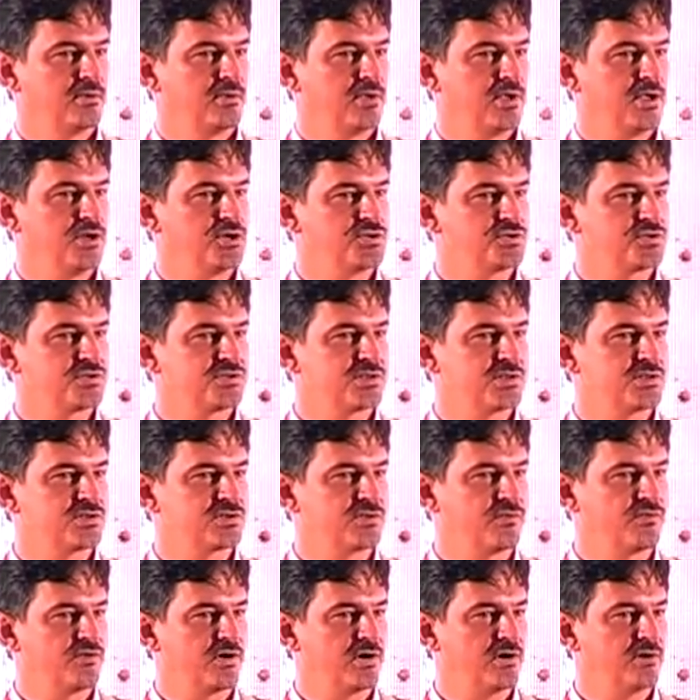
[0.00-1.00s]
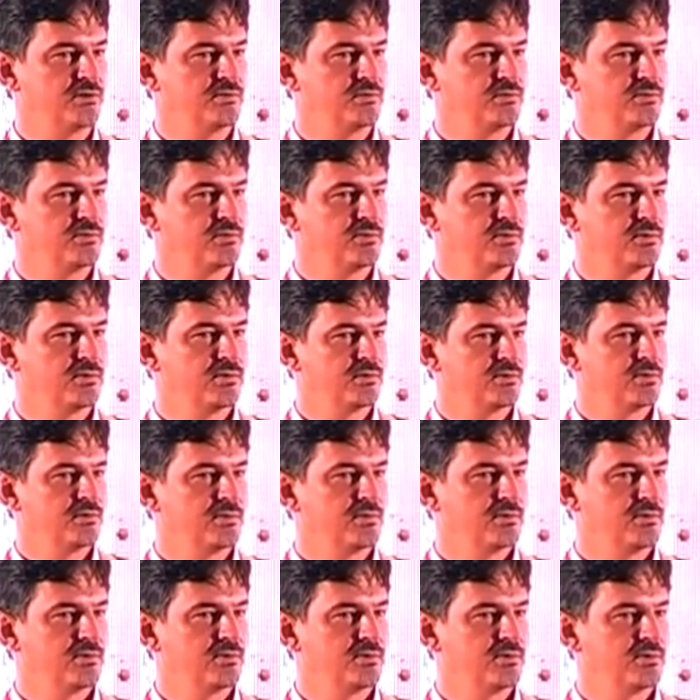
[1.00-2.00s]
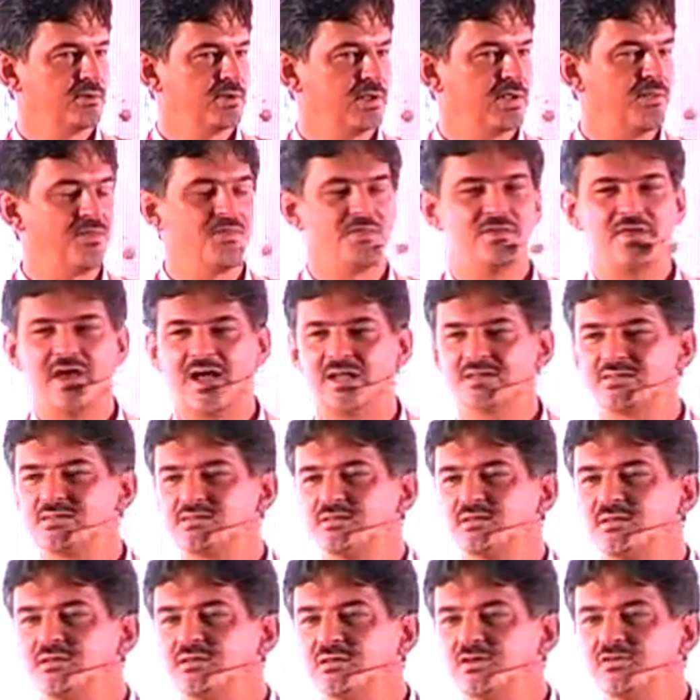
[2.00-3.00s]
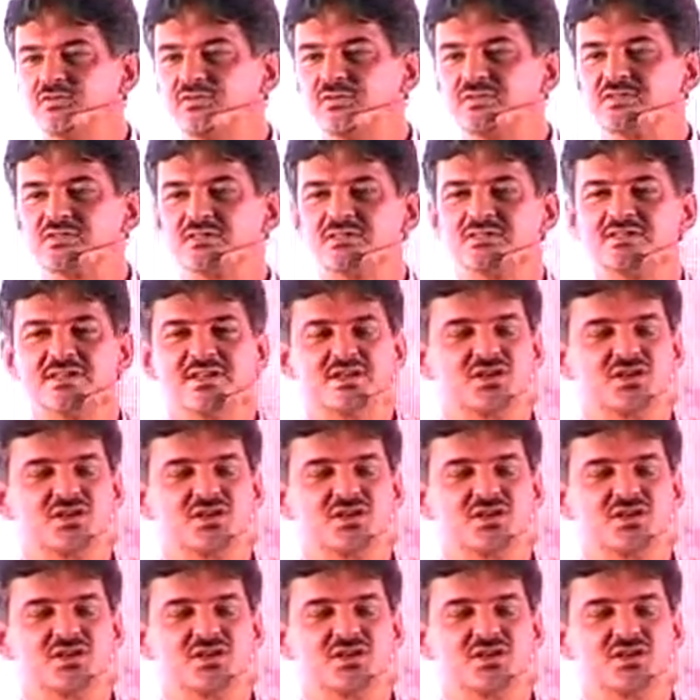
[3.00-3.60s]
Interesting so far? And that's the difference, is the